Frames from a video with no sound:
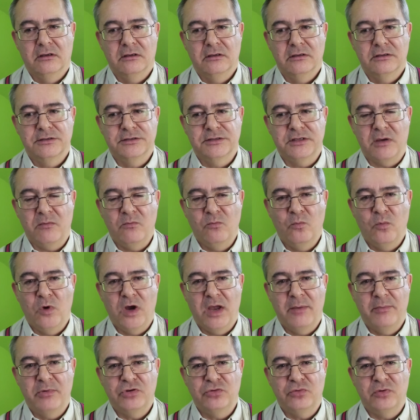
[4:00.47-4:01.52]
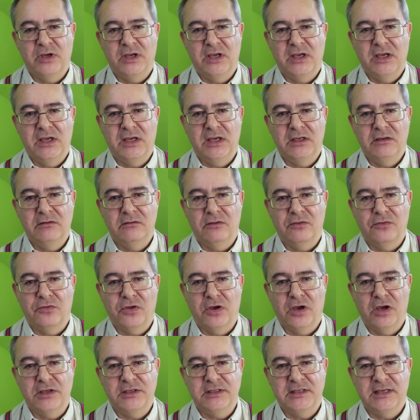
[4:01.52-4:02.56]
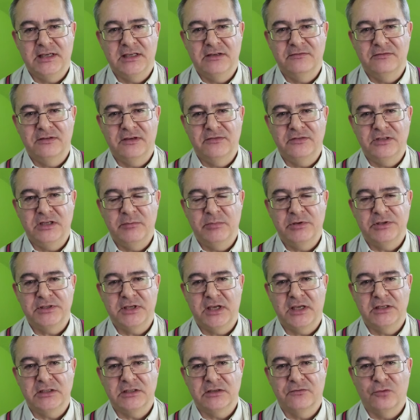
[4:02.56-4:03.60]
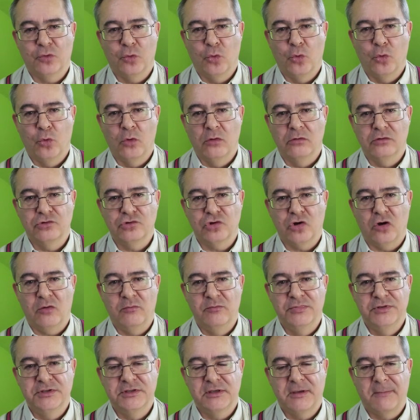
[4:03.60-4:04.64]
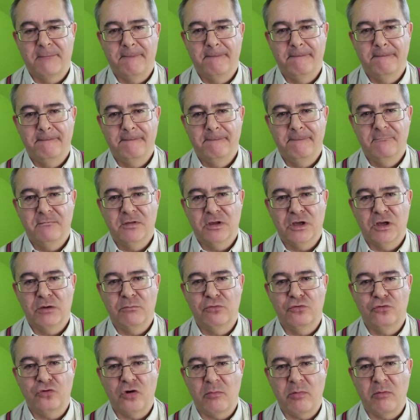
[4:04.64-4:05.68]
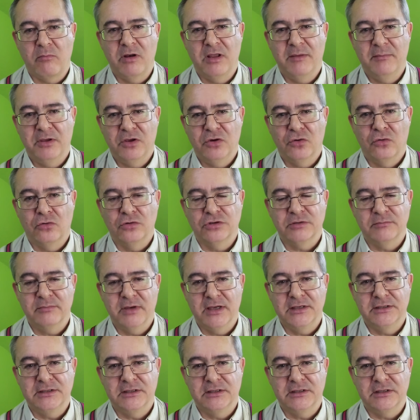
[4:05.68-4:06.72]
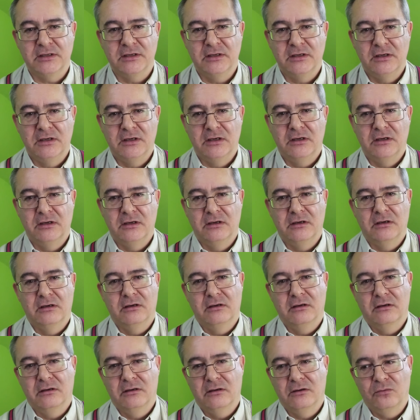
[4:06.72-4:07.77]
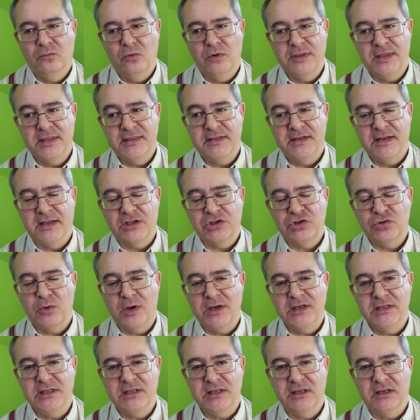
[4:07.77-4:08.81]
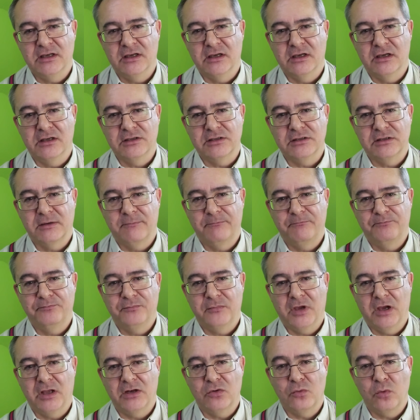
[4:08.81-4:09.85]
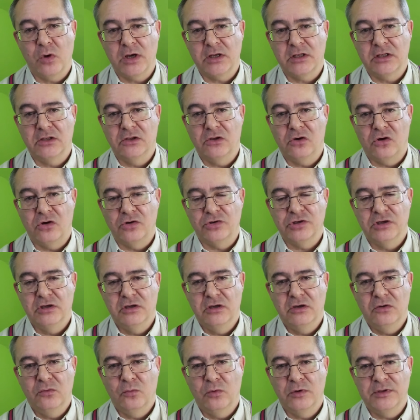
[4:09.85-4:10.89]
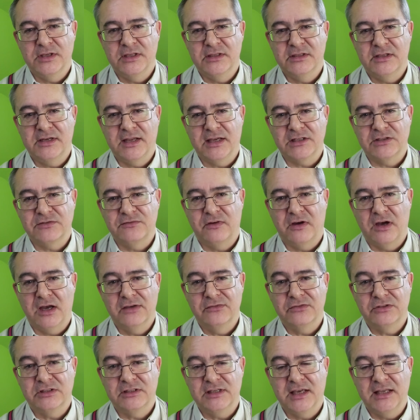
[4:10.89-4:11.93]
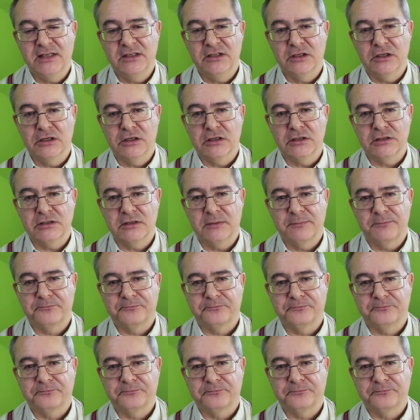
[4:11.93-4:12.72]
somewhere between 30 and 50% of all jobs can probably be automated within the next 20 years, and quite a lot within the next 5 to 10 years.